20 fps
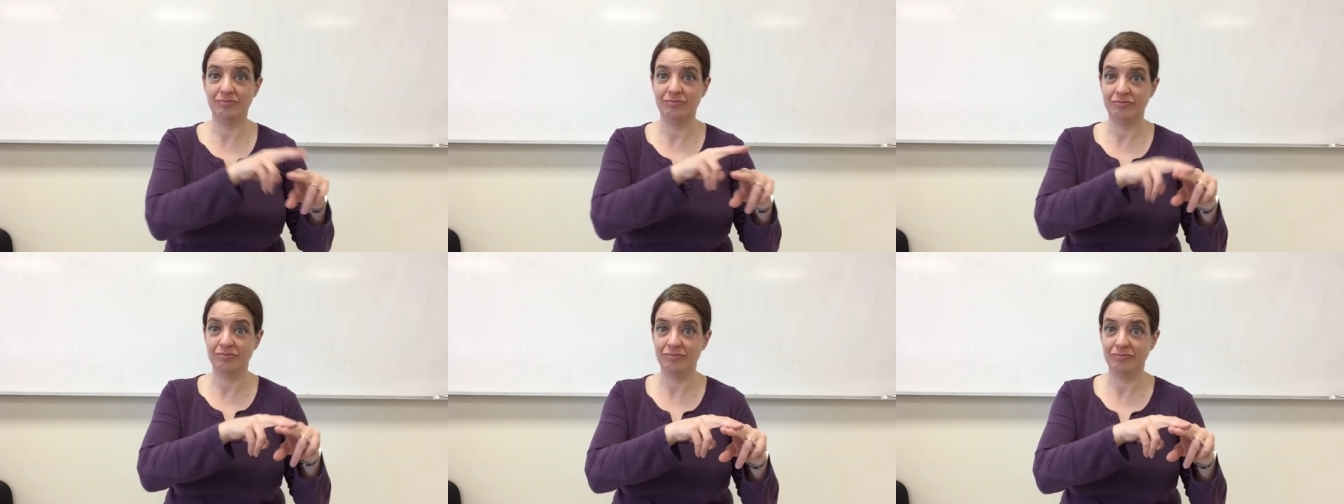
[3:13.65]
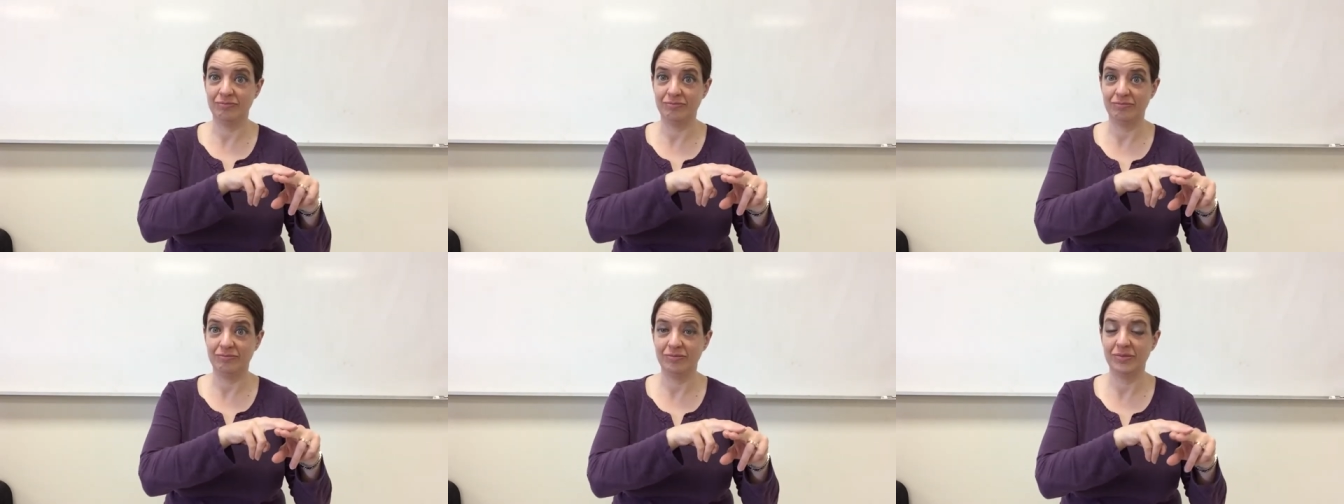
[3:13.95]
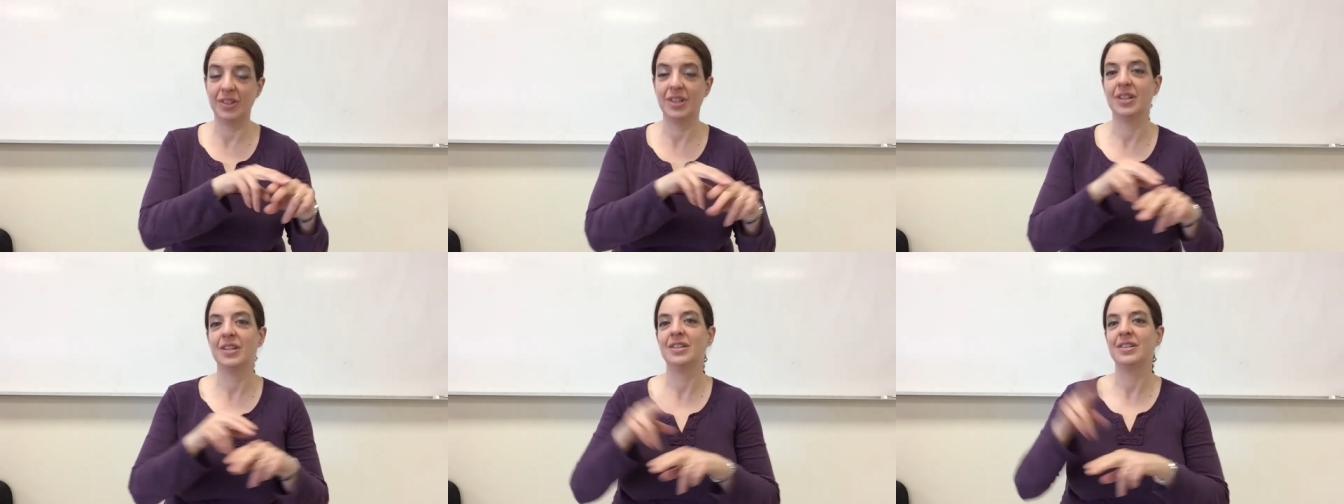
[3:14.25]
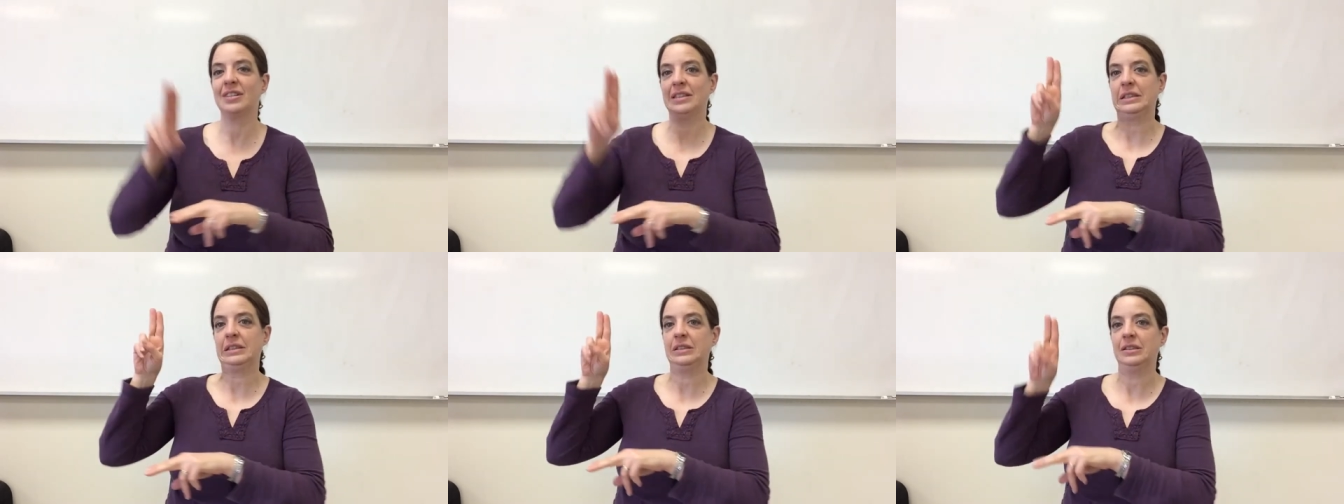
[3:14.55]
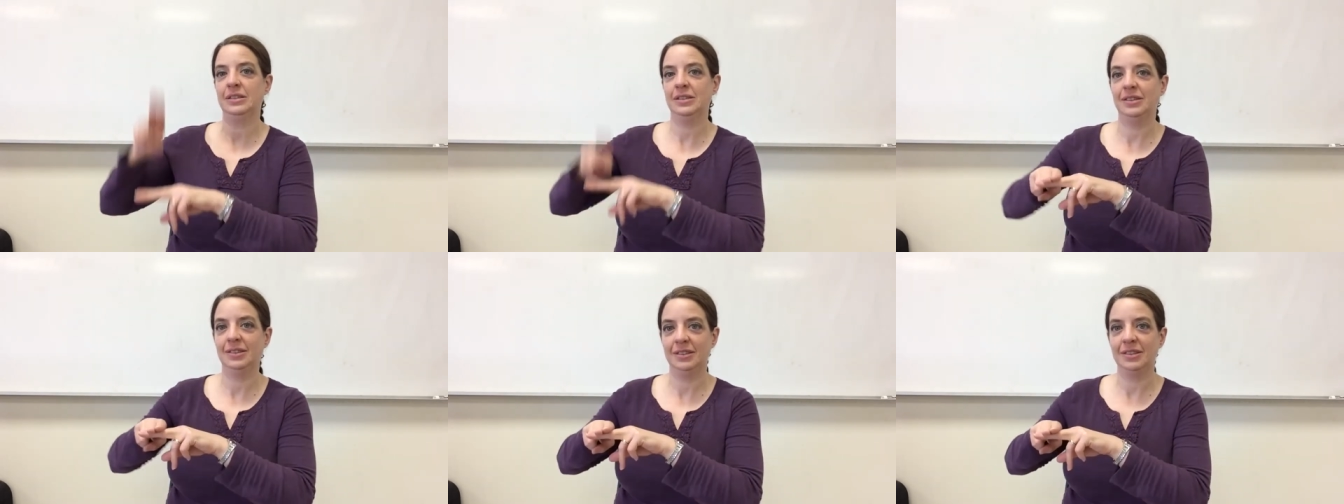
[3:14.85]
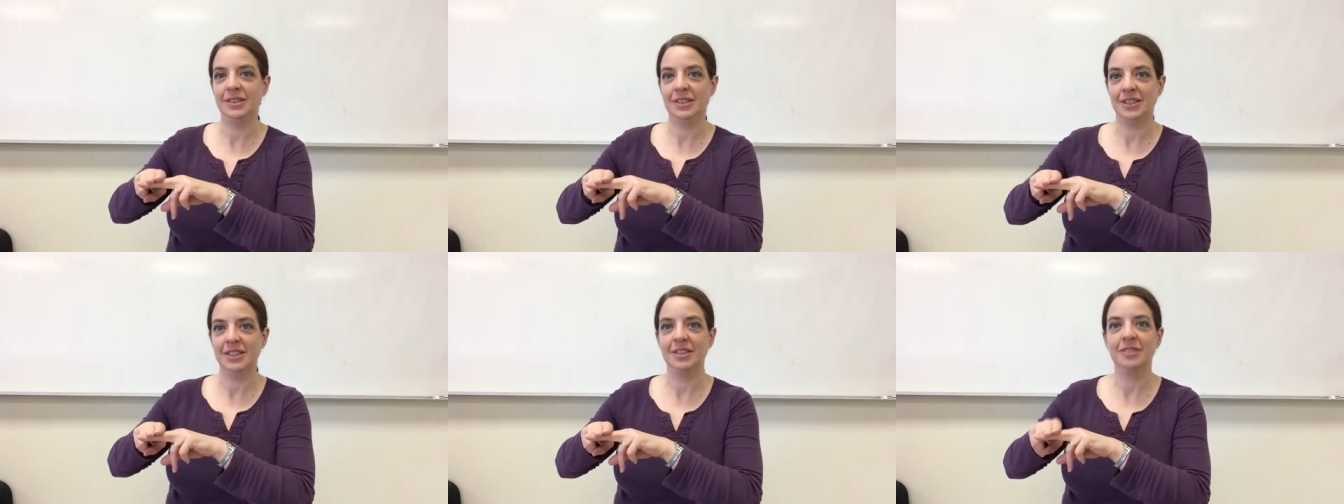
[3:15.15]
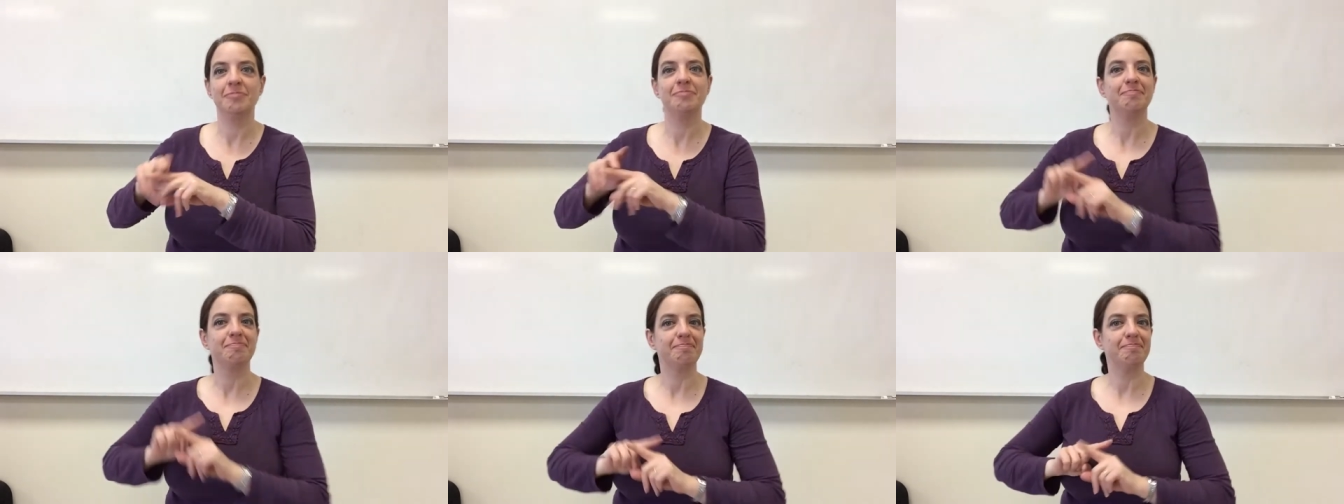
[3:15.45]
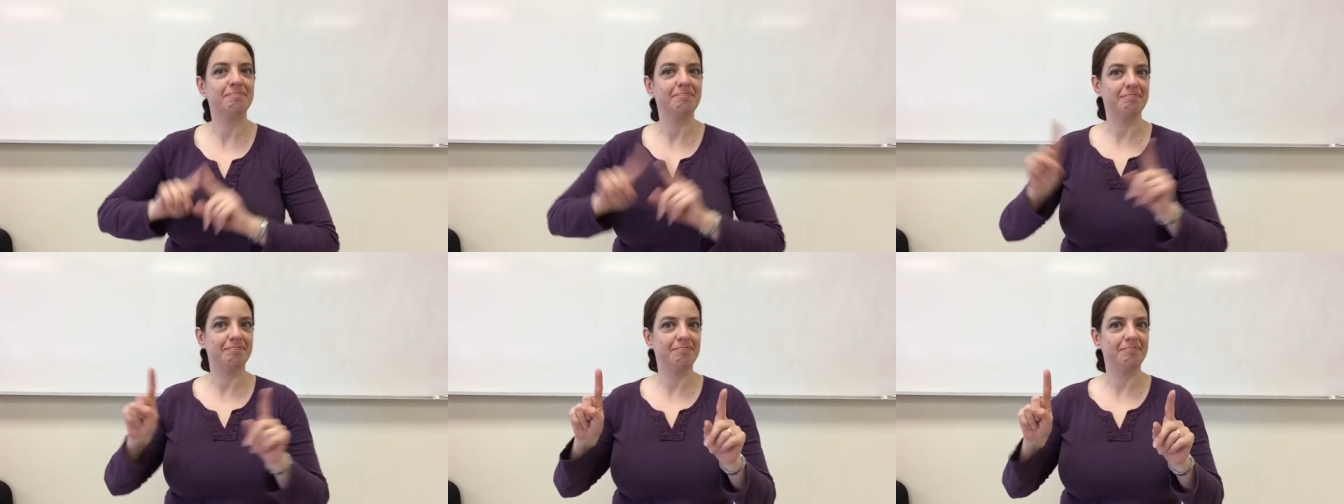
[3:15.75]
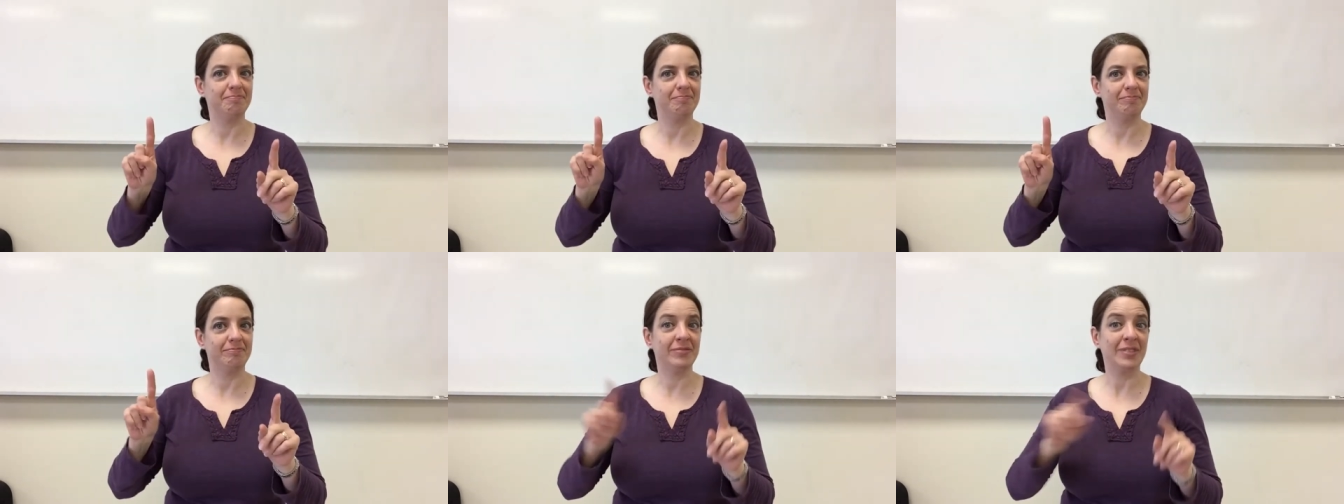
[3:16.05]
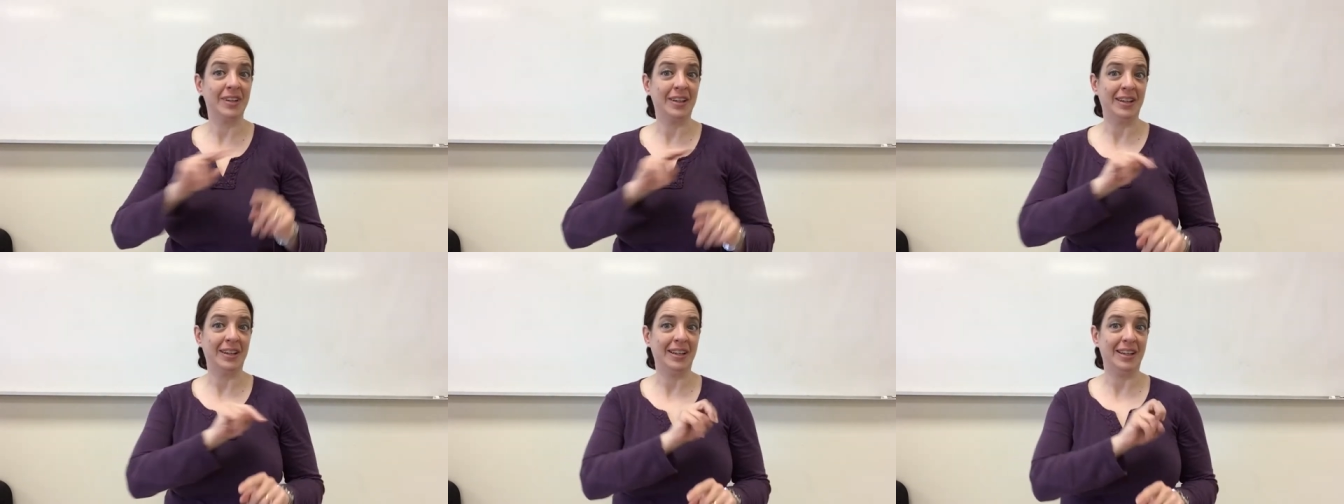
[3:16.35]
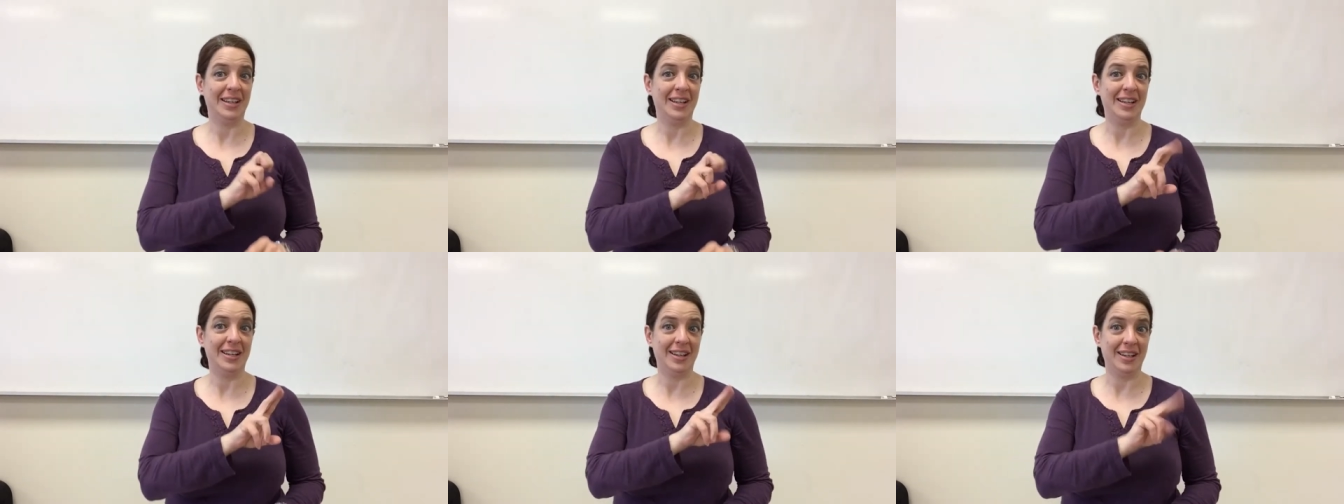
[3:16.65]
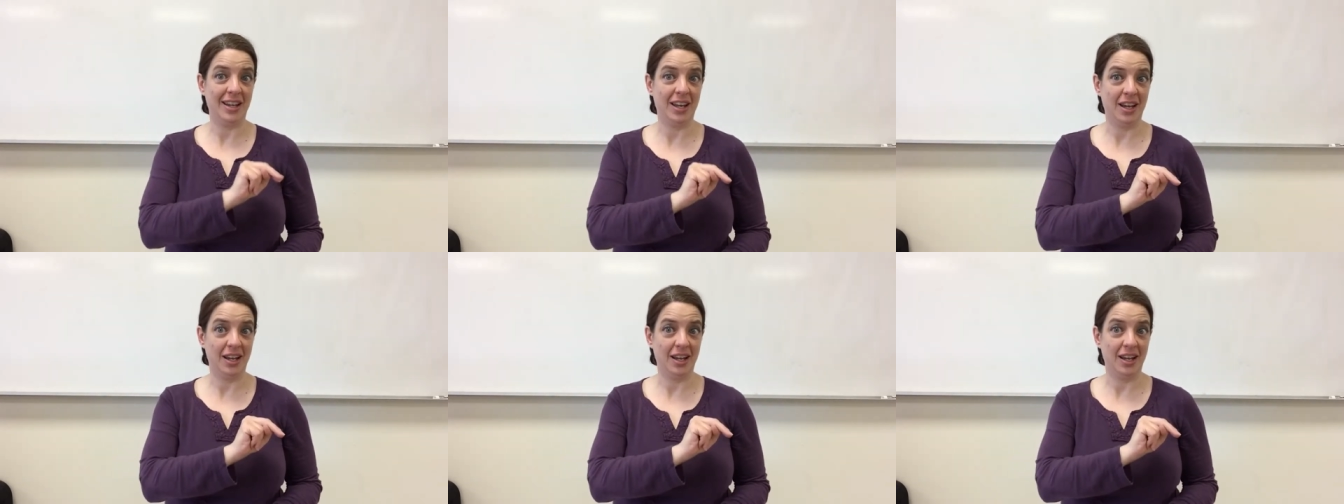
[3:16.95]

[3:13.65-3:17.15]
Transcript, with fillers: So three chairs versus just sitting down.